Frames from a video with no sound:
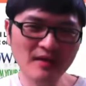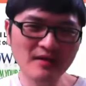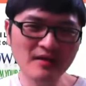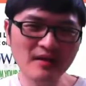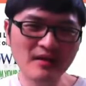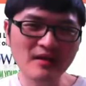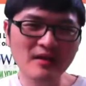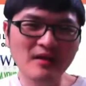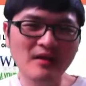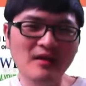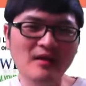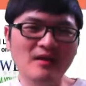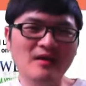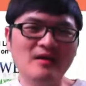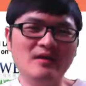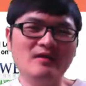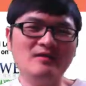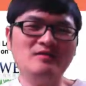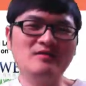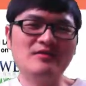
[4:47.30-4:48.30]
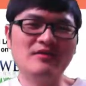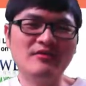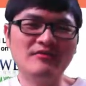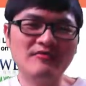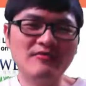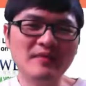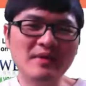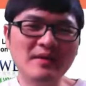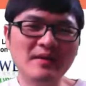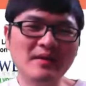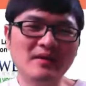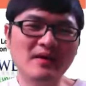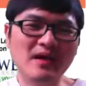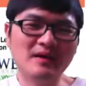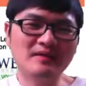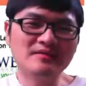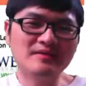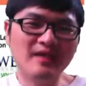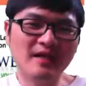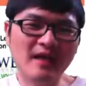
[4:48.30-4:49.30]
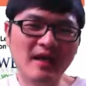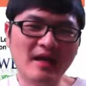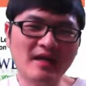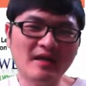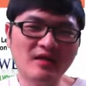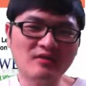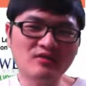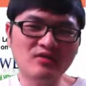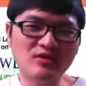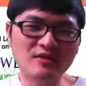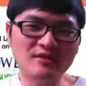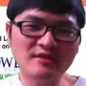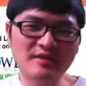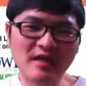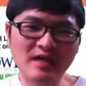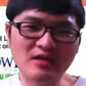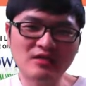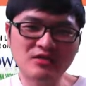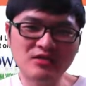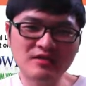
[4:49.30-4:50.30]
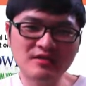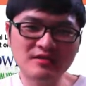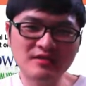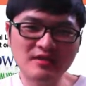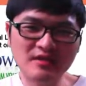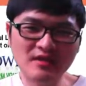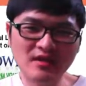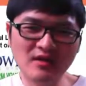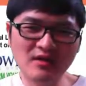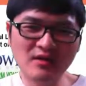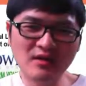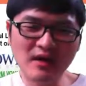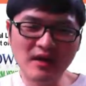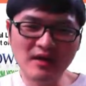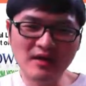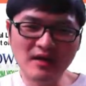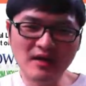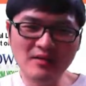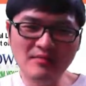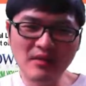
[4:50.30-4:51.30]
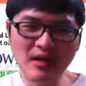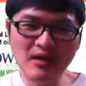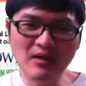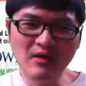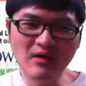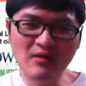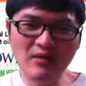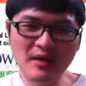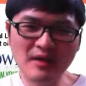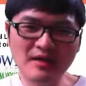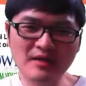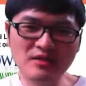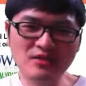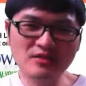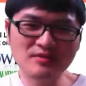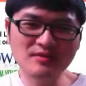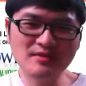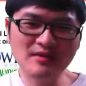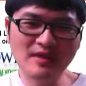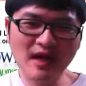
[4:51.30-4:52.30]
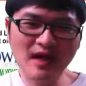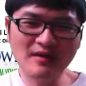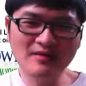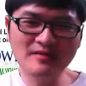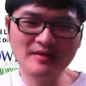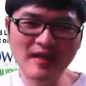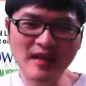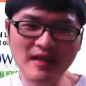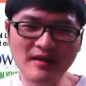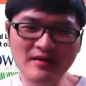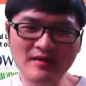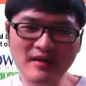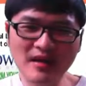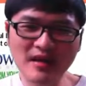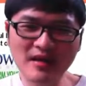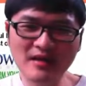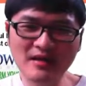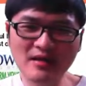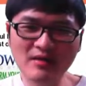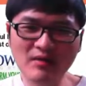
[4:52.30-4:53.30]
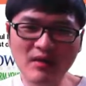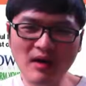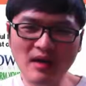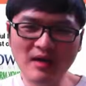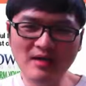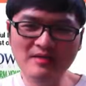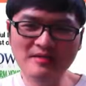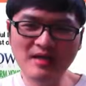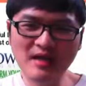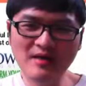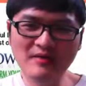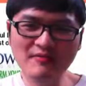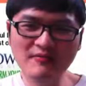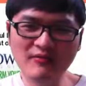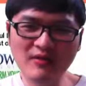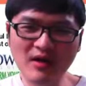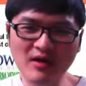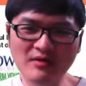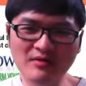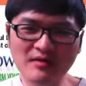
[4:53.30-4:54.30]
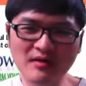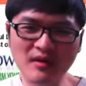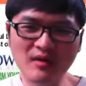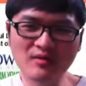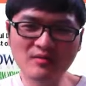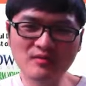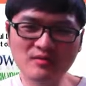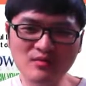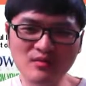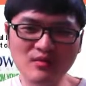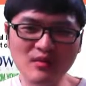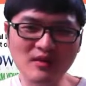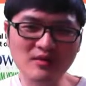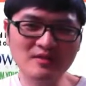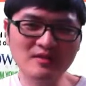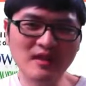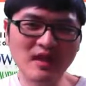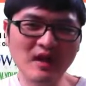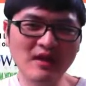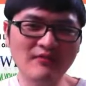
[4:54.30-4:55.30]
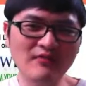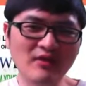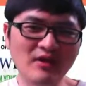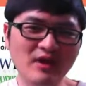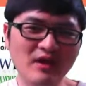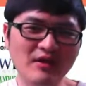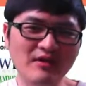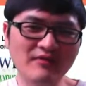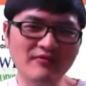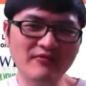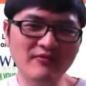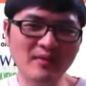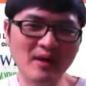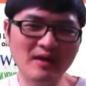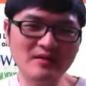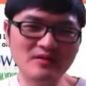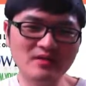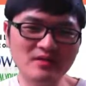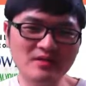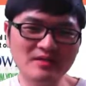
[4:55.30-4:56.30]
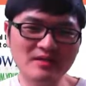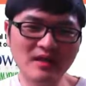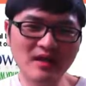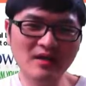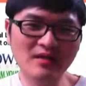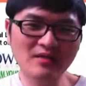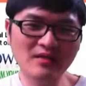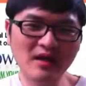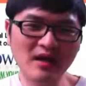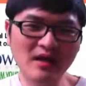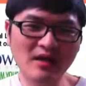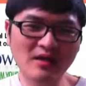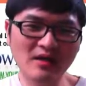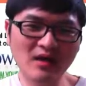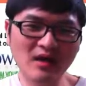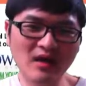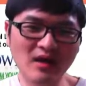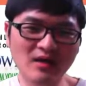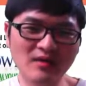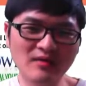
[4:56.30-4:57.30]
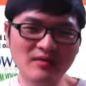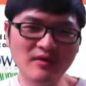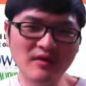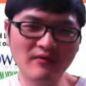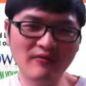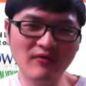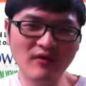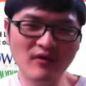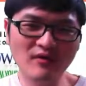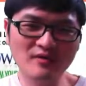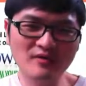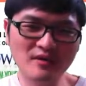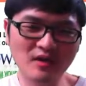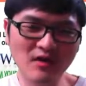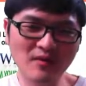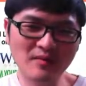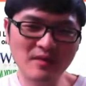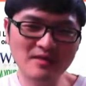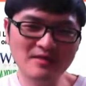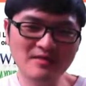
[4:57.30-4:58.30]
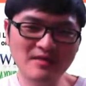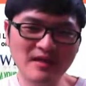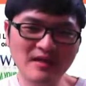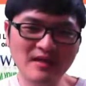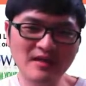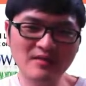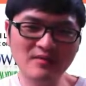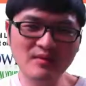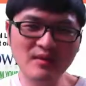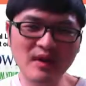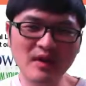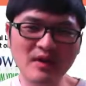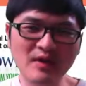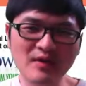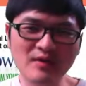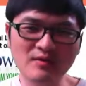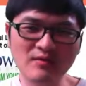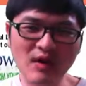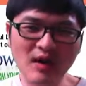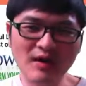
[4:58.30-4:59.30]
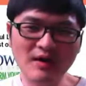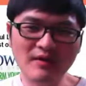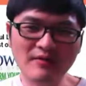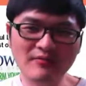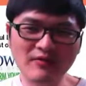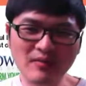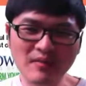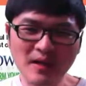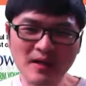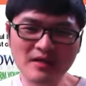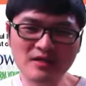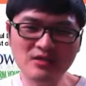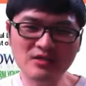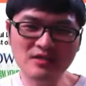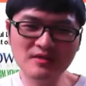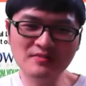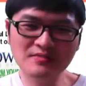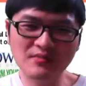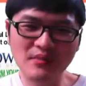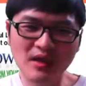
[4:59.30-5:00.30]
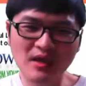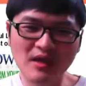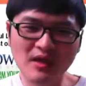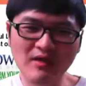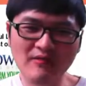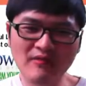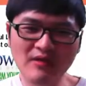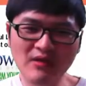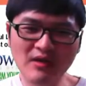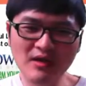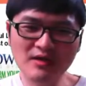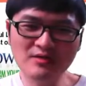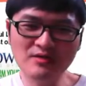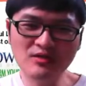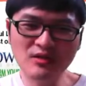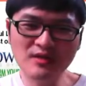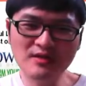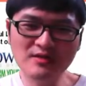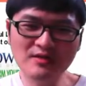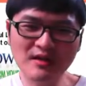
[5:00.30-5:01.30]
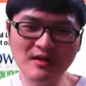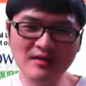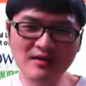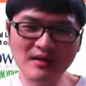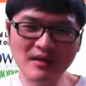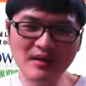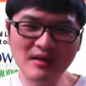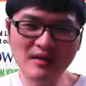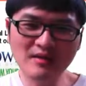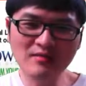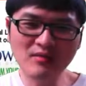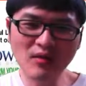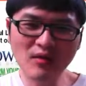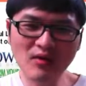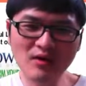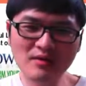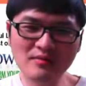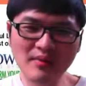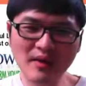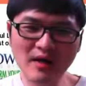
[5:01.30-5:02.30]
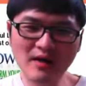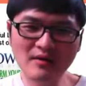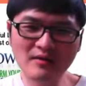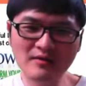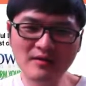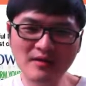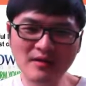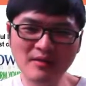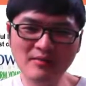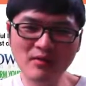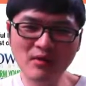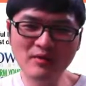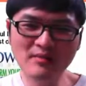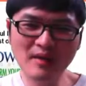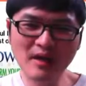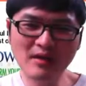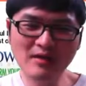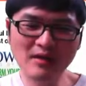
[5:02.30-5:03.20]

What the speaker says: Okay. So if email contain any transactional email or relationships content, then you are exempt from those rules. However, it must still not include false or misleading routing information, If you're interested in learning more about